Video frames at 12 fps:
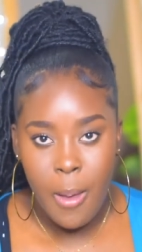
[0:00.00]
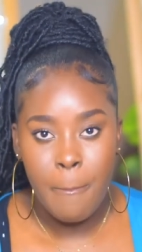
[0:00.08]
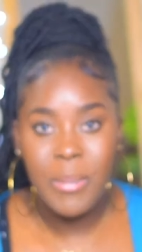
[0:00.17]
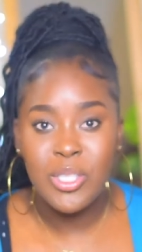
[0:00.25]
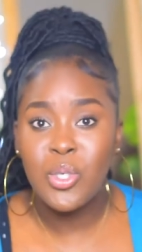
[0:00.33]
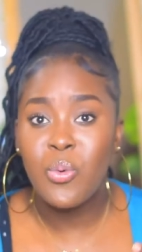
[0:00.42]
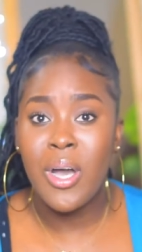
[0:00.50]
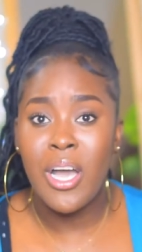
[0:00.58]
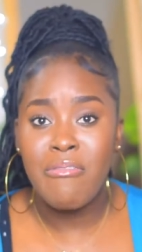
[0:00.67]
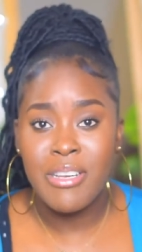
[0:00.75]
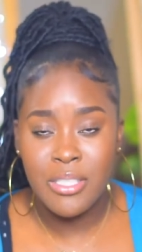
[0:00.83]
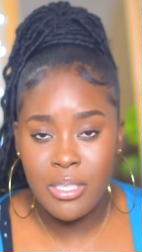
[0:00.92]
but you want
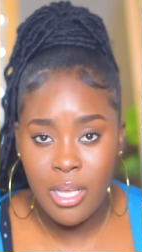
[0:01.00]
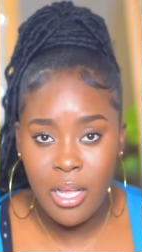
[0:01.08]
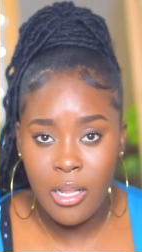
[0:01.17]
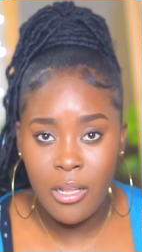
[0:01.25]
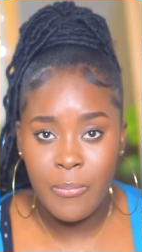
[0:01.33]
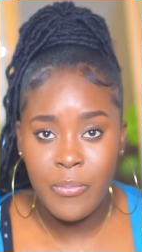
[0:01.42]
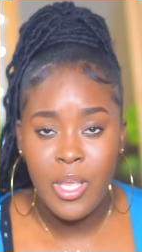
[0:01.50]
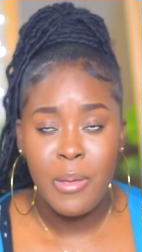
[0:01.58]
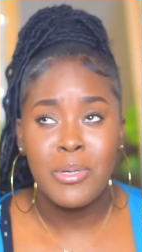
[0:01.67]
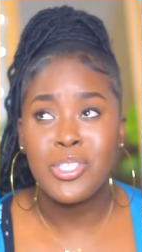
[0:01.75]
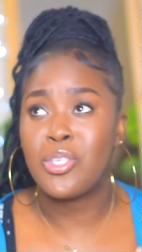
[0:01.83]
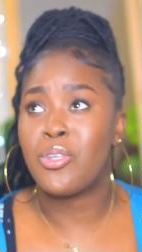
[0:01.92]
retinol,
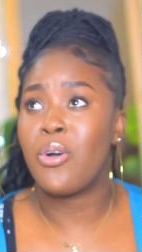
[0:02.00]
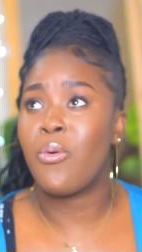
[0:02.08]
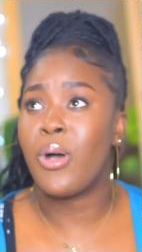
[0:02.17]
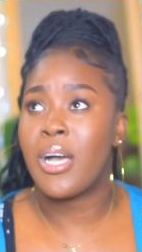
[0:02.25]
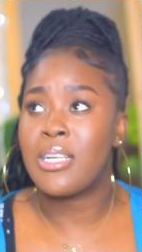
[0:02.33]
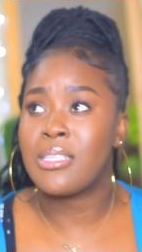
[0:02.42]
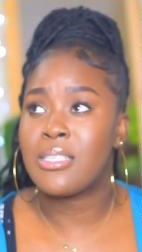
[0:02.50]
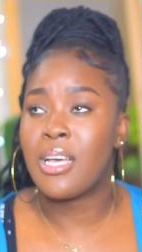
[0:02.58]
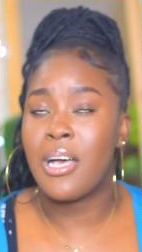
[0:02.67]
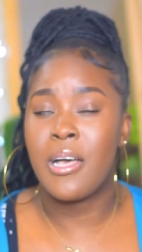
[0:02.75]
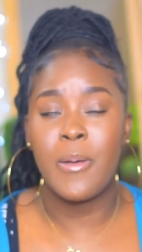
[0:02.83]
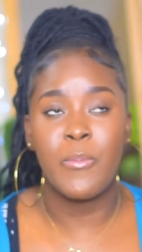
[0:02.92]
but you don't want
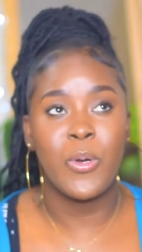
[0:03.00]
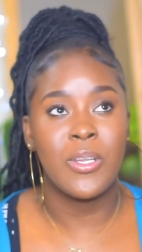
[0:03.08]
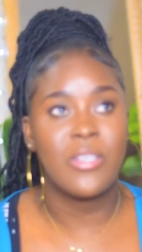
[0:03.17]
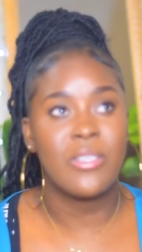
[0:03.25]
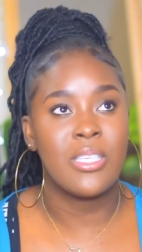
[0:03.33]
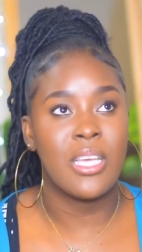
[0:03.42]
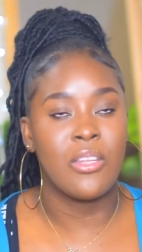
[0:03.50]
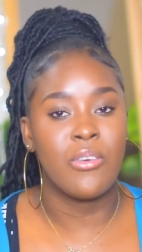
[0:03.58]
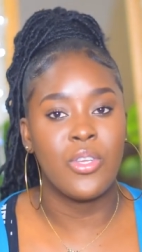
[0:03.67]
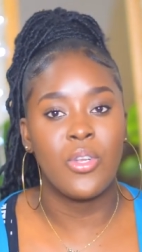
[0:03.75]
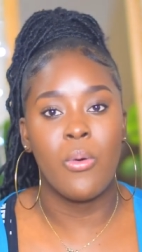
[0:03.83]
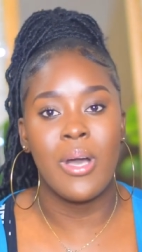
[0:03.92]
um what do you say now?
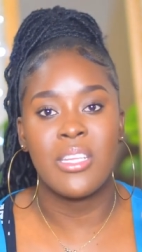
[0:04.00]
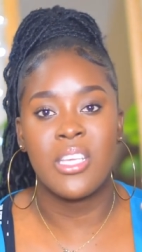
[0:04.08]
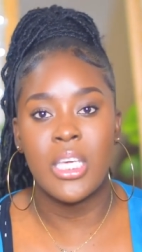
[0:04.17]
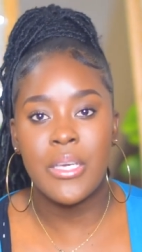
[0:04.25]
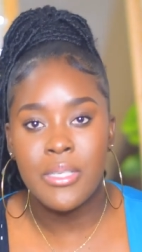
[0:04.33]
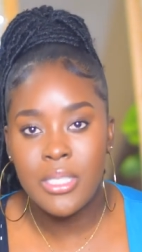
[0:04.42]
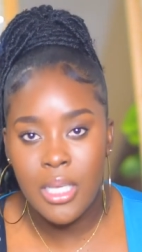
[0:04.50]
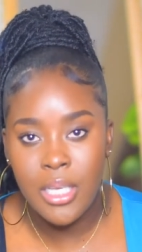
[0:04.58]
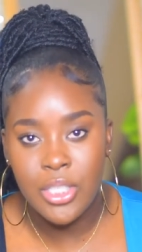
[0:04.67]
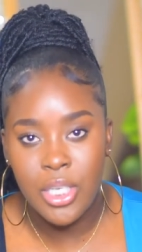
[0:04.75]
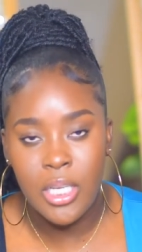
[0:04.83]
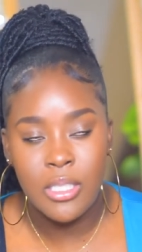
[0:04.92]
You don't want
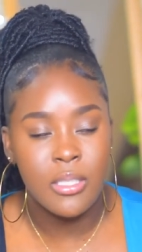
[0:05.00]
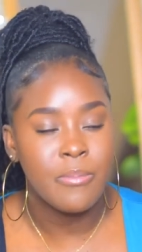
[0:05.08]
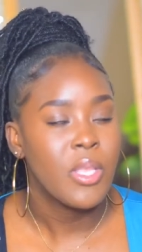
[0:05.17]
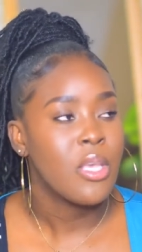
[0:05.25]
irritations.